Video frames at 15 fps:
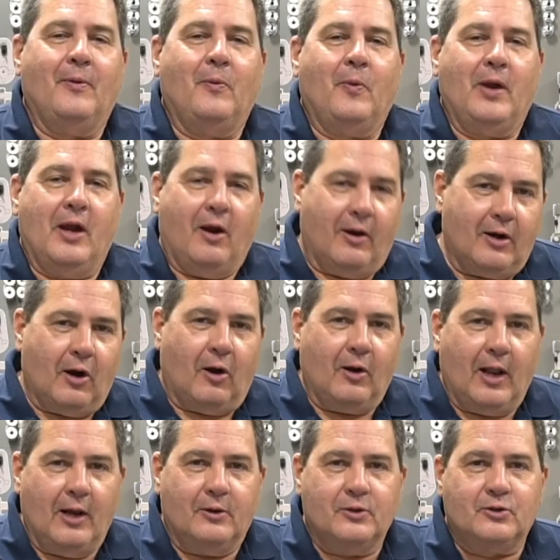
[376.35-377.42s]
We are a
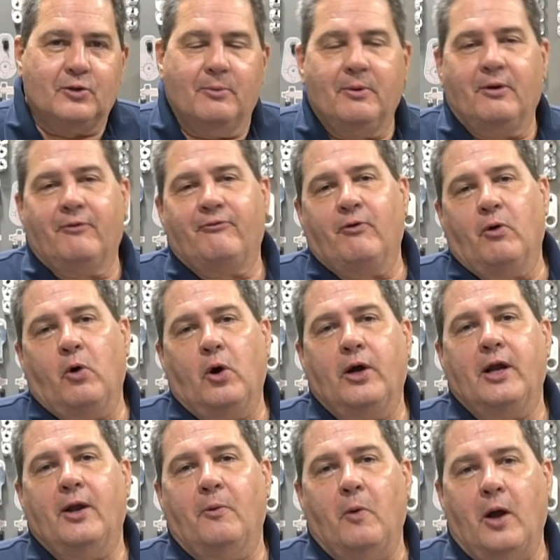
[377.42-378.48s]
Carliner distributor for
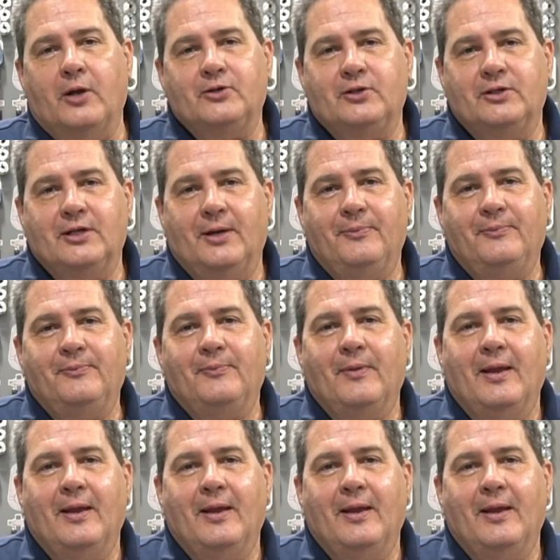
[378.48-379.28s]
Oregon and Washington,